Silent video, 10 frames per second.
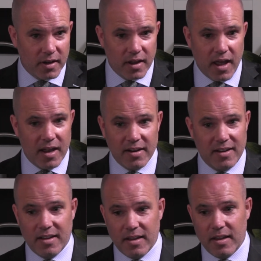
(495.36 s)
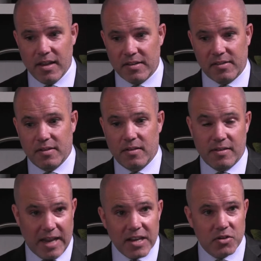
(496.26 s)
and it's
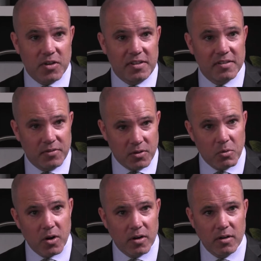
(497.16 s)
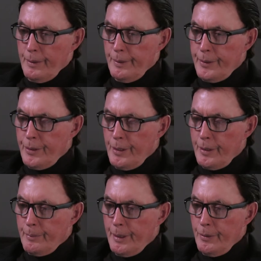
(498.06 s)
dangerous for the worker. Let's talk
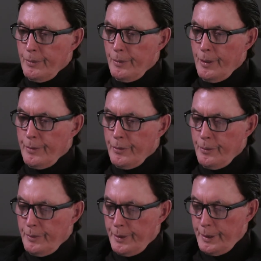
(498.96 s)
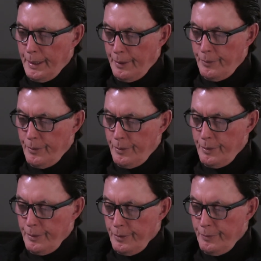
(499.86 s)
about who the lawsuit was against.
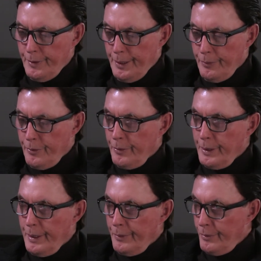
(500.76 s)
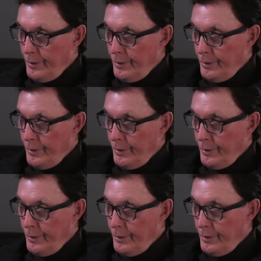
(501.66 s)
You filed suit against